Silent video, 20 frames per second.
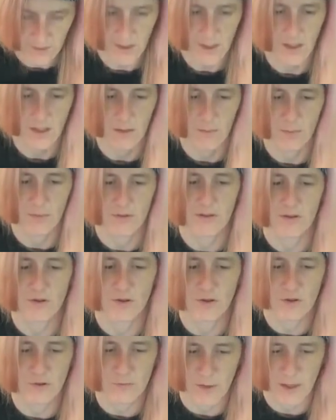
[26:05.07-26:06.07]
Yeah, I got to put this
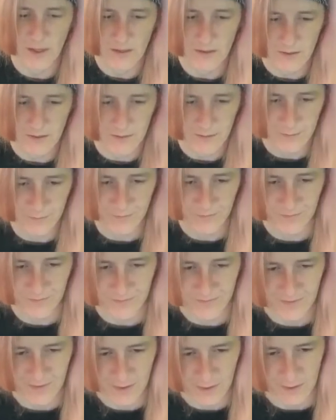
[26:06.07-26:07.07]
shoe back on.
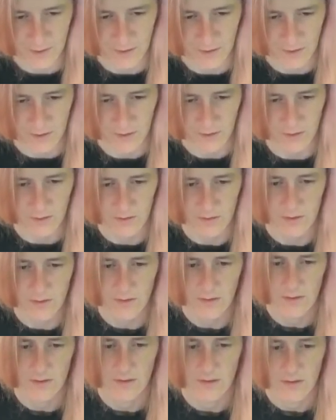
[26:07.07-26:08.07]
Oh.
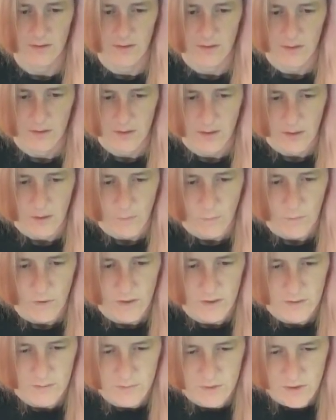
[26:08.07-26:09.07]

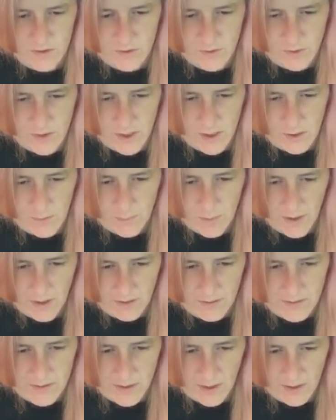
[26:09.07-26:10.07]
Williams, 300
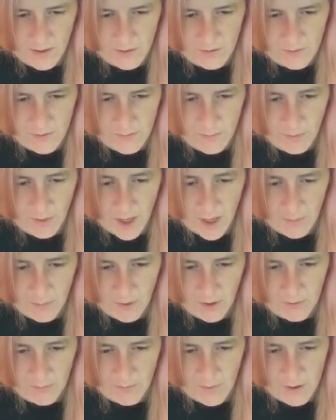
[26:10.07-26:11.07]
pounds, 2nd degree black
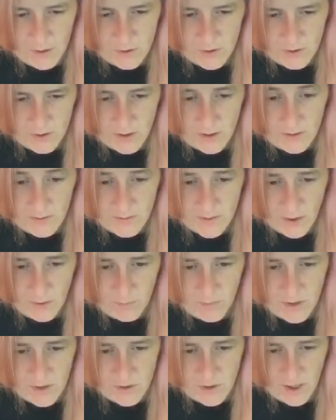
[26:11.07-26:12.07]
belt in martial arts.
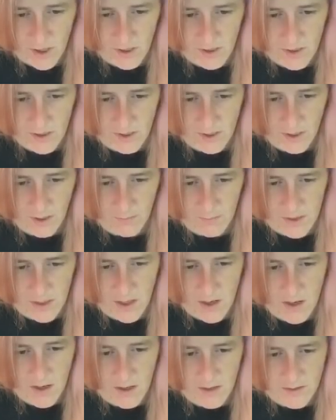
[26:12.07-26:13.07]
Hope they try to kidnap me.
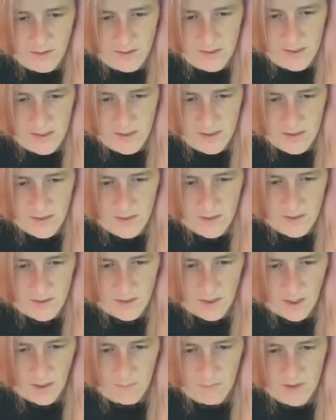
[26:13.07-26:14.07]
Aw, see?
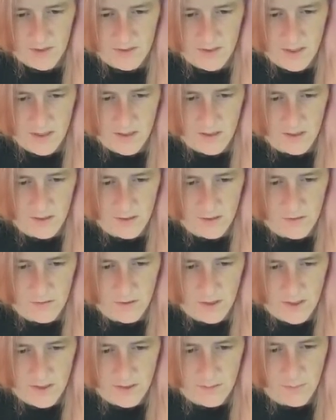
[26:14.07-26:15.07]
I'm going to take all you
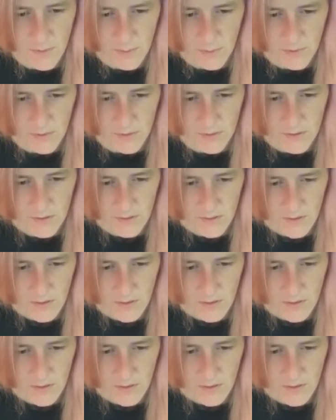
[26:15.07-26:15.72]
crazy people